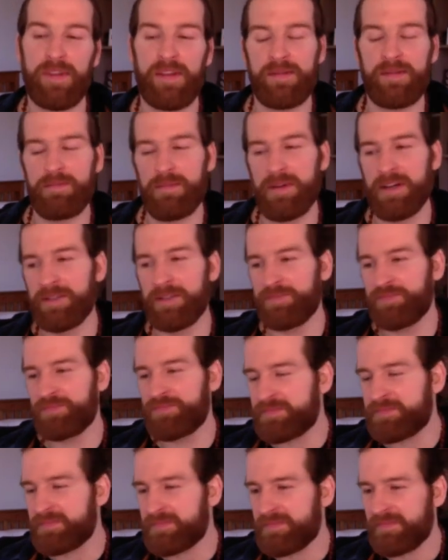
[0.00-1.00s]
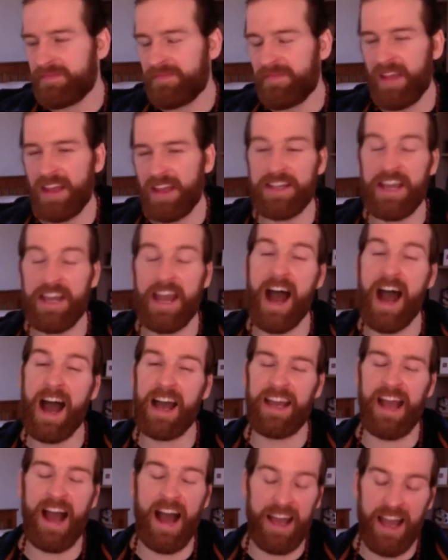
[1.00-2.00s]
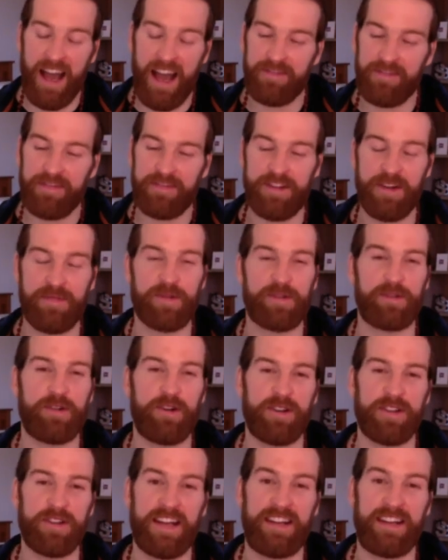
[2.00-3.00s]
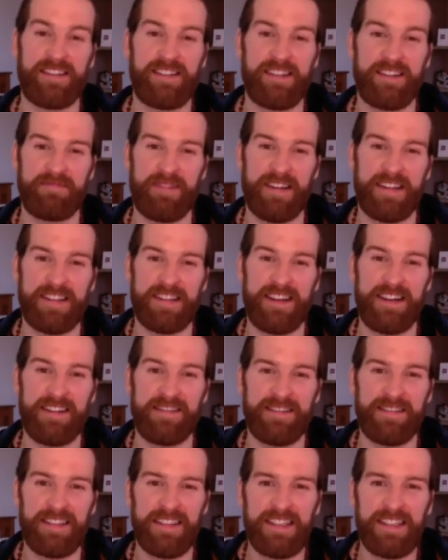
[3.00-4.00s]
Yeah. But yeah, I haven't come across anything myself.